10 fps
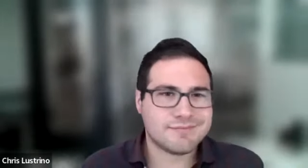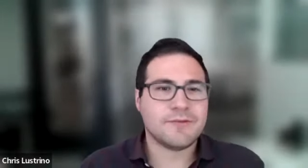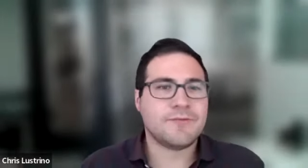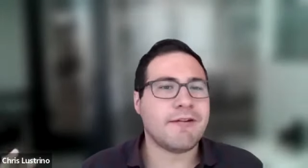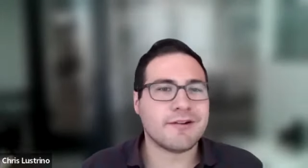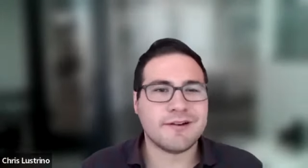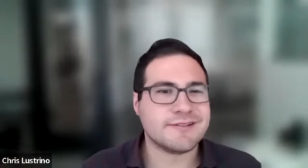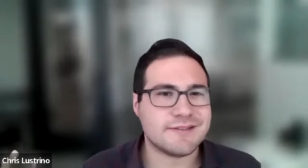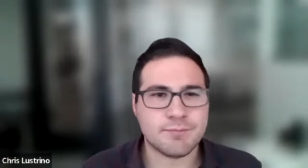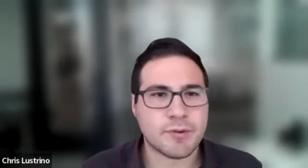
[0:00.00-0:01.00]
the founder
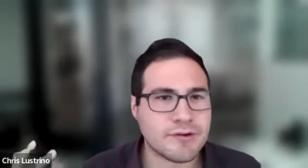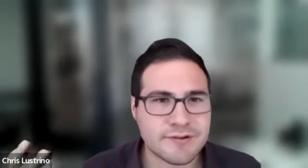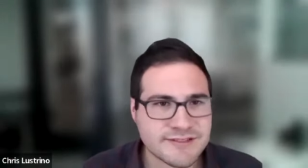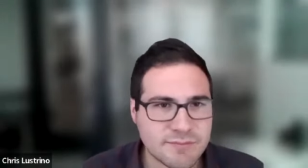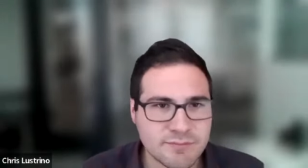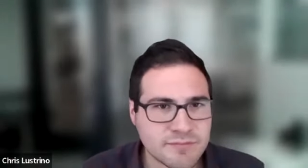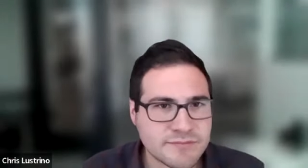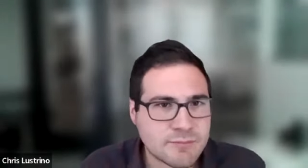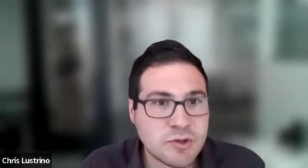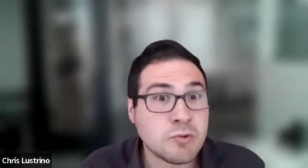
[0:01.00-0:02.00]
doesn't burden some
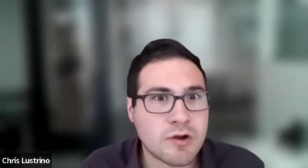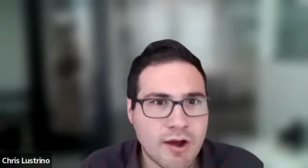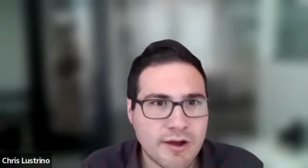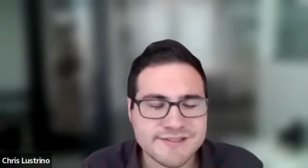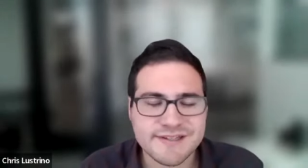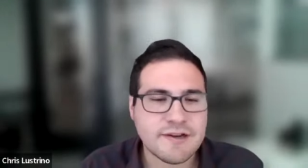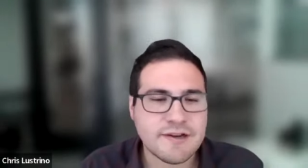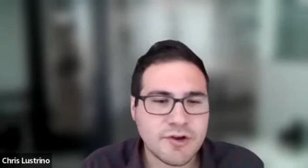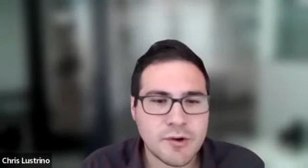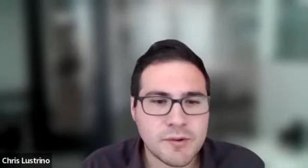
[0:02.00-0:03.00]
some new costs that you
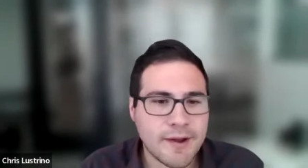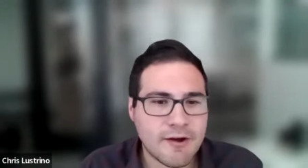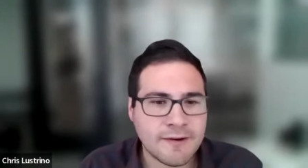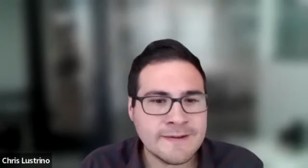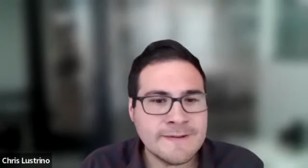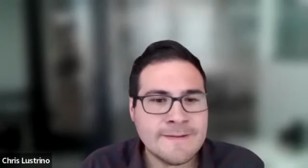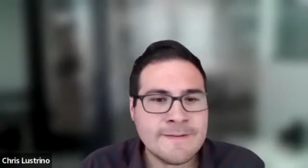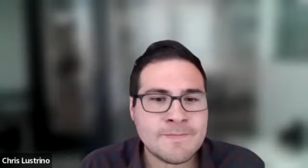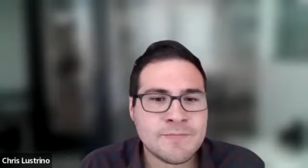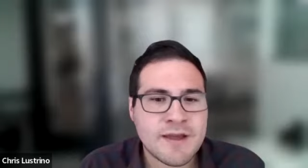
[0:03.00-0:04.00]
don't know about.
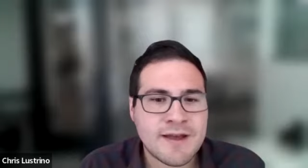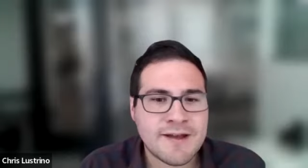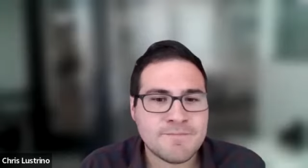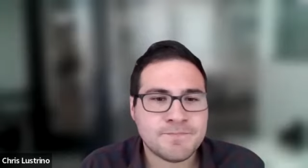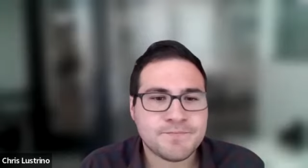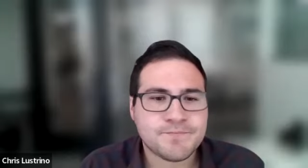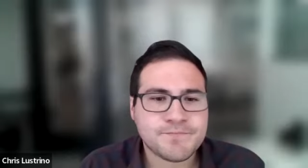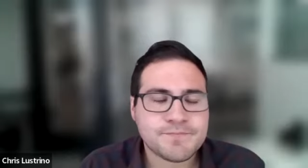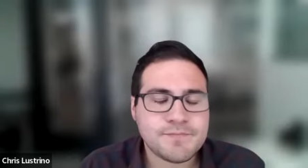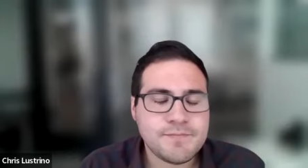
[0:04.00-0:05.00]
Right. Um,
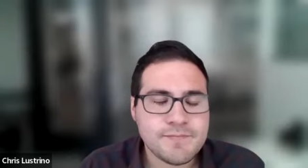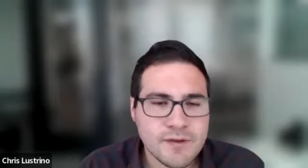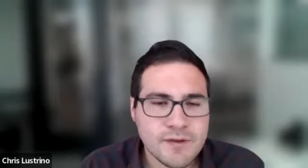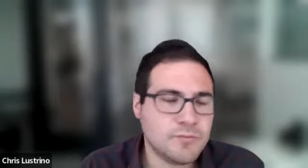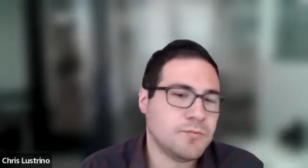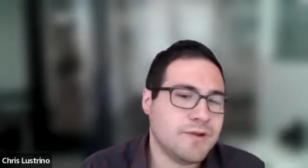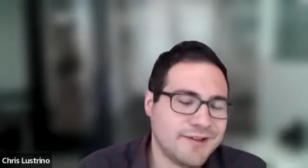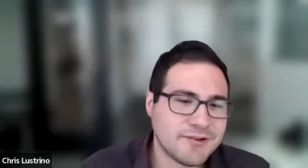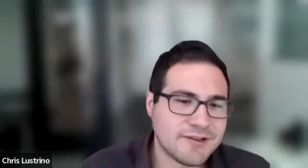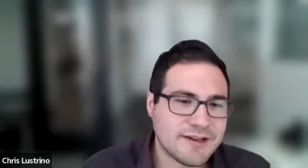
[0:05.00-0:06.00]

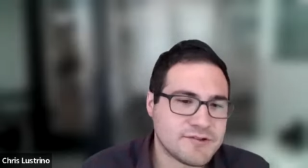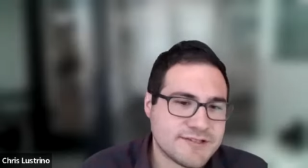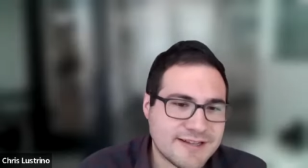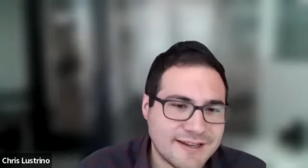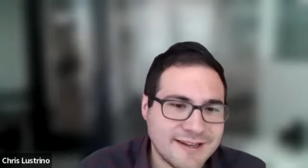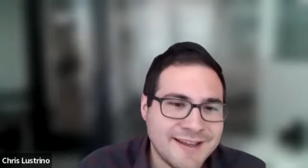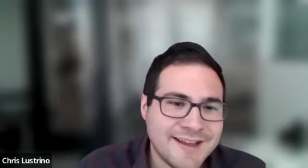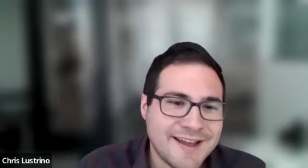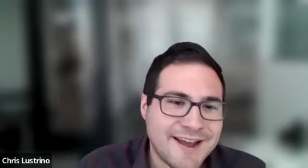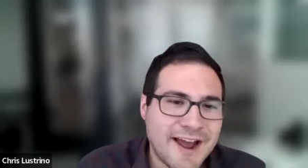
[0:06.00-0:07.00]
really, really interesting.
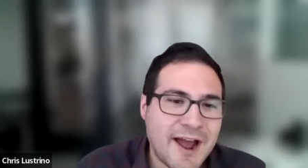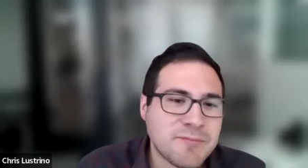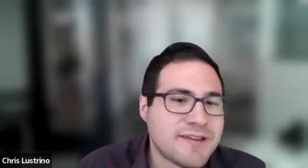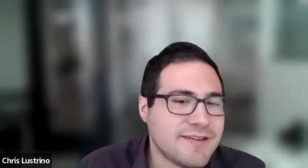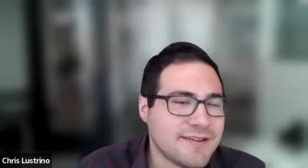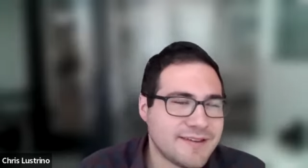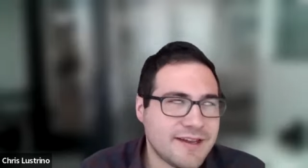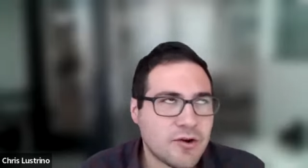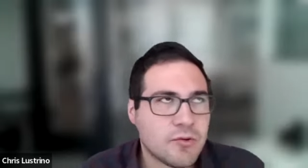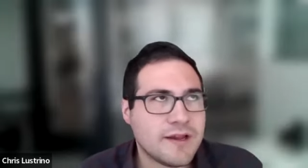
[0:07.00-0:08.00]
I'm,
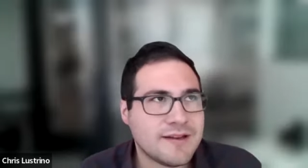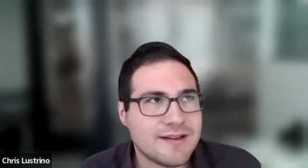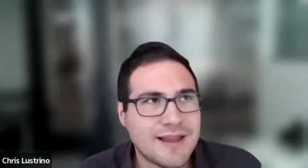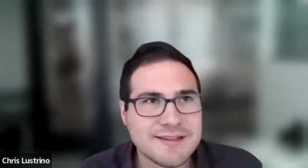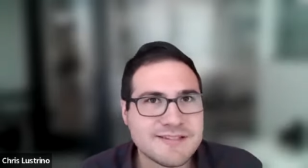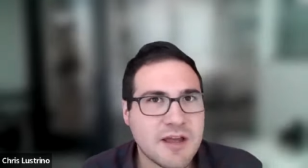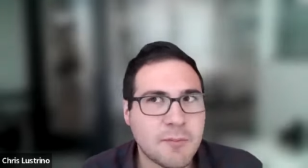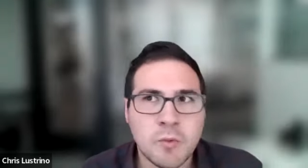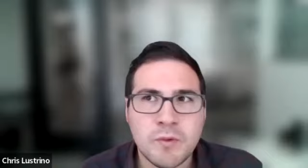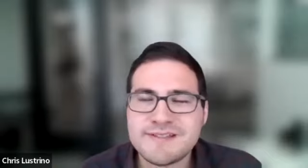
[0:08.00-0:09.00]
you know, in the last
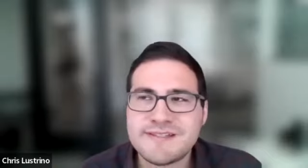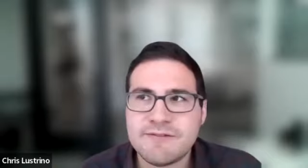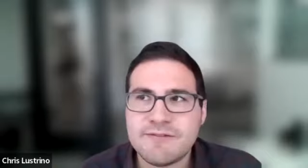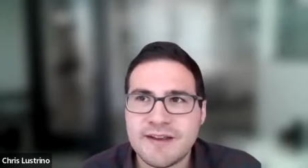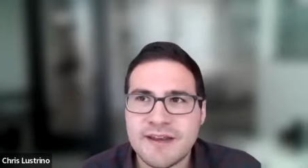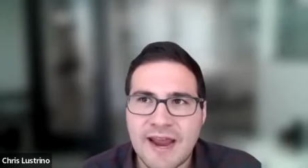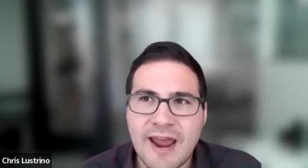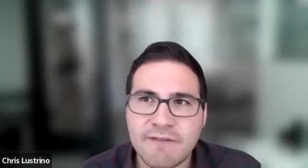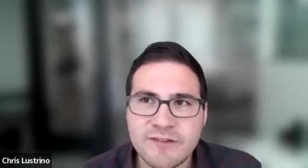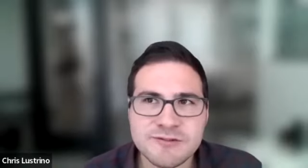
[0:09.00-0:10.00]
couple weeks, even
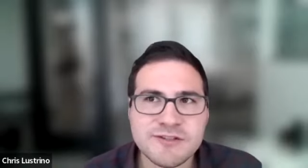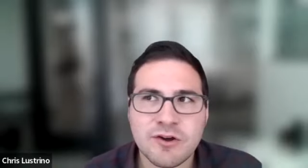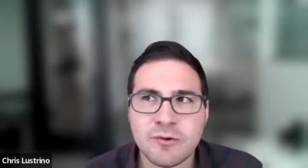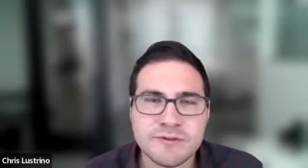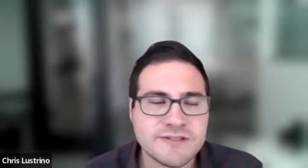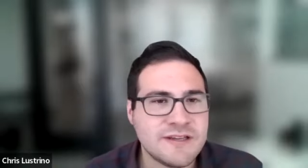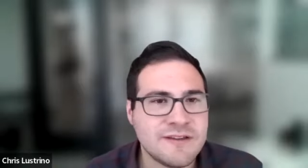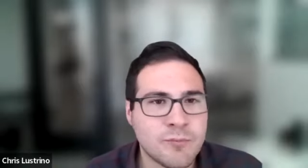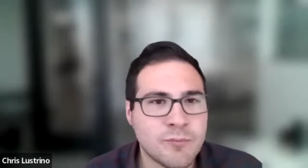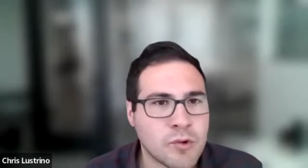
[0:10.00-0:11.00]
have you started to
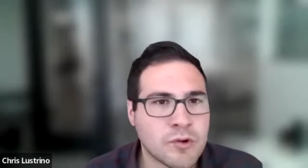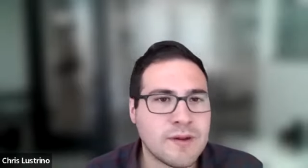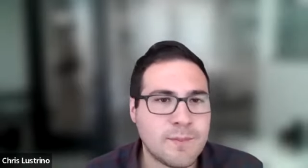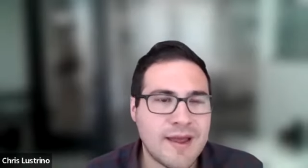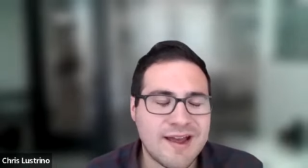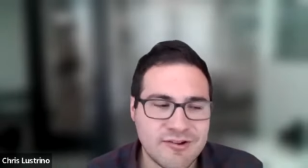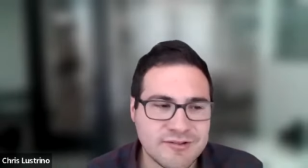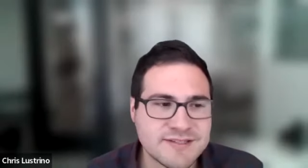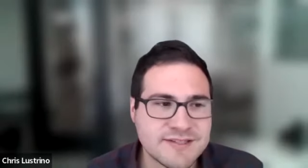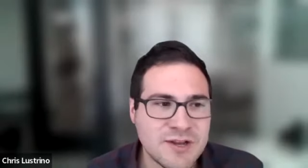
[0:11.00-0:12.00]
receive more
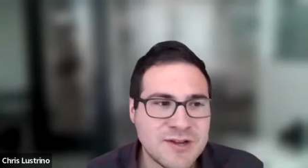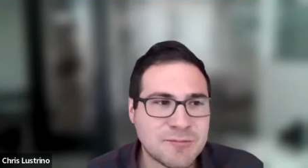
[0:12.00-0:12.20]
inbounds